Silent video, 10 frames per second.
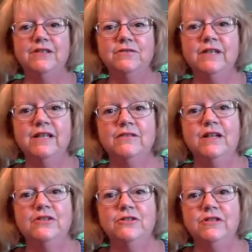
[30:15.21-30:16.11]
a ring
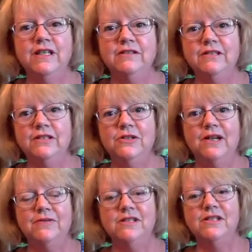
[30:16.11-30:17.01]
around your needle that you
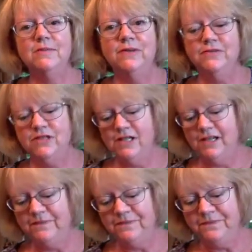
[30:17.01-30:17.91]
have to slip every
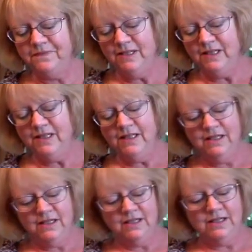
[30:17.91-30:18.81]
time,
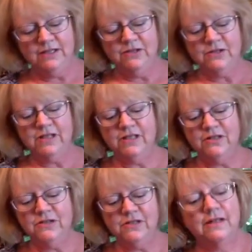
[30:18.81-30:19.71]
you can
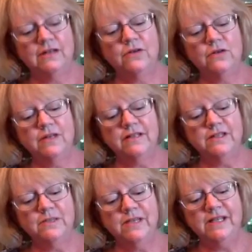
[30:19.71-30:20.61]
use a
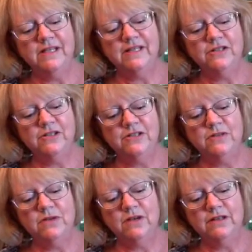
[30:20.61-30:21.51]
coilless pin just to
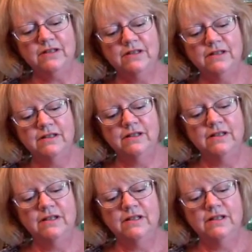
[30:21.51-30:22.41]
mark.
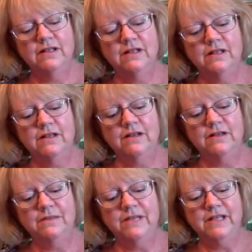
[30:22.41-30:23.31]
Here,
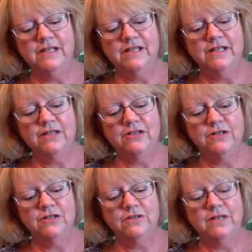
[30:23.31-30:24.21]
I'll pin this on and
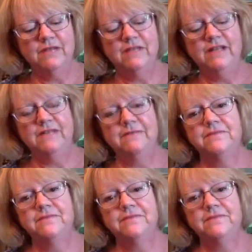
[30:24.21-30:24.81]
show you what I mean.